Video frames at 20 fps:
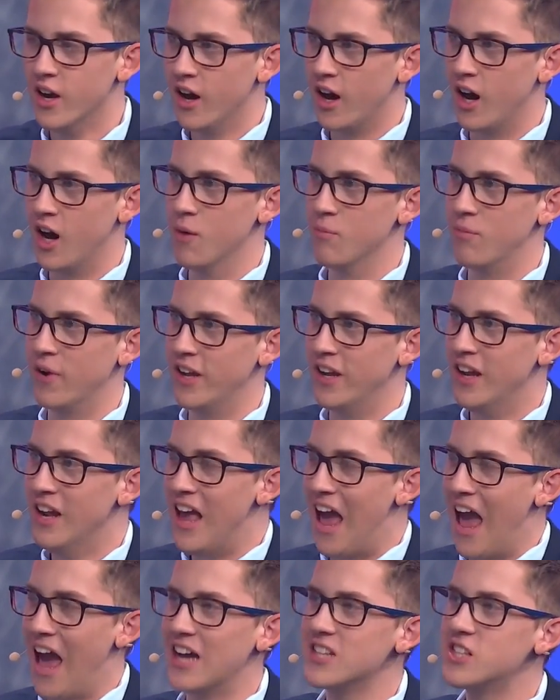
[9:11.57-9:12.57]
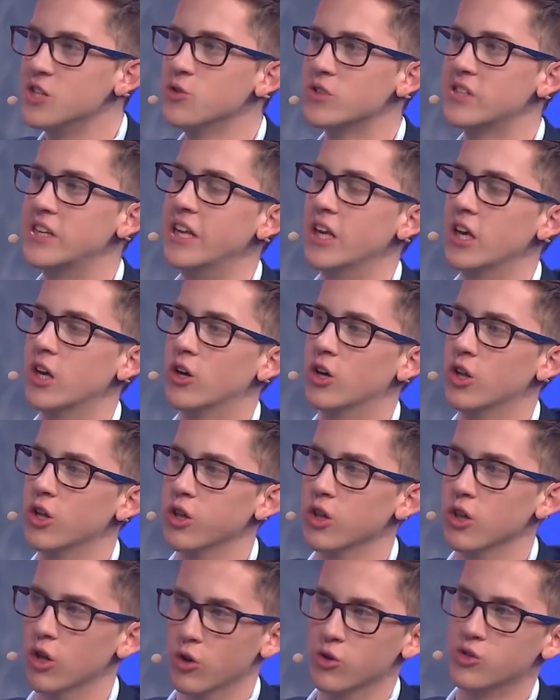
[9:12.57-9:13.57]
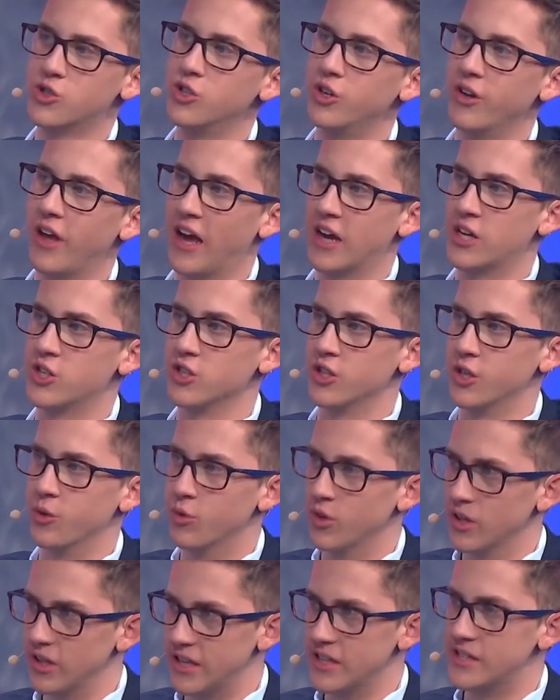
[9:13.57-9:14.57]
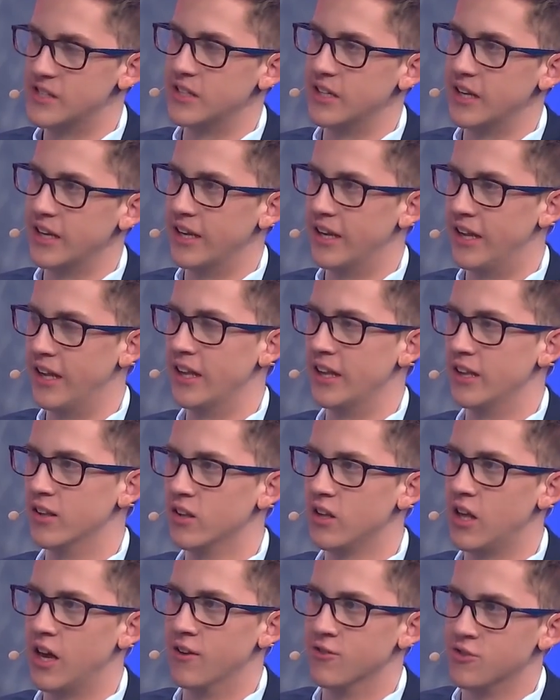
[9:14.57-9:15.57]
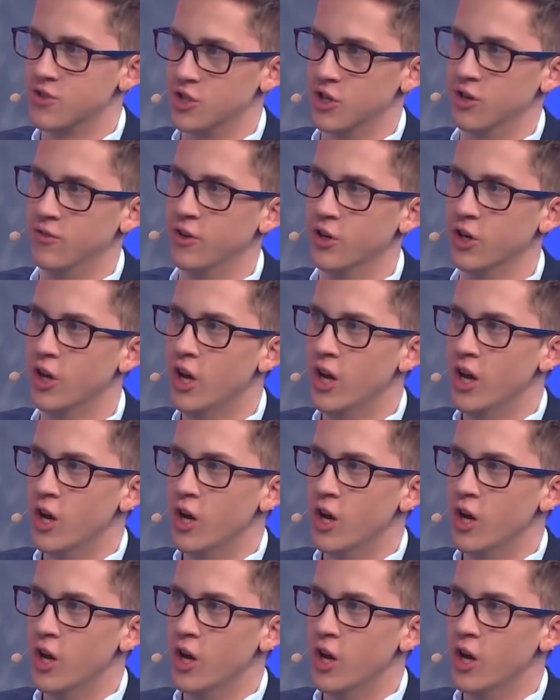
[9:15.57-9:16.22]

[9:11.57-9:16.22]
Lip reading: But as he was getting closer to actually releasing and hitting the live server,